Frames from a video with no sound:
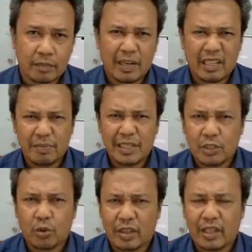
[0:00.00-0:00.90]
So please
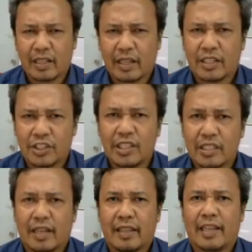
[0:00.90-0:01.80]
don't think that
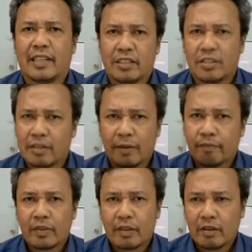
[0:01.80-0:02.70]
genes are there just
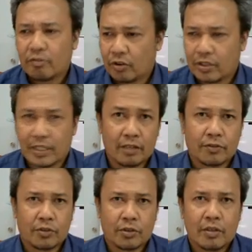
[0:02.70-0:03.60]
for the sake of,